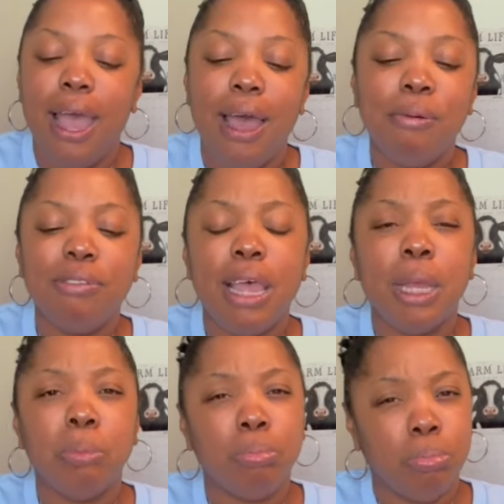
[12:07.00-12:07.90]
I was like,
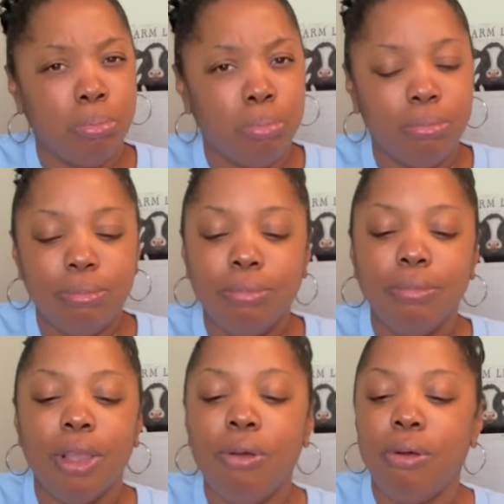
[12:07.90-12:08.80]

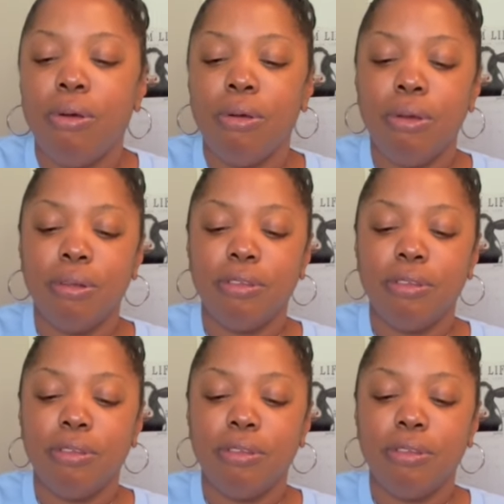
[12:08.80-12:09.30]
oh.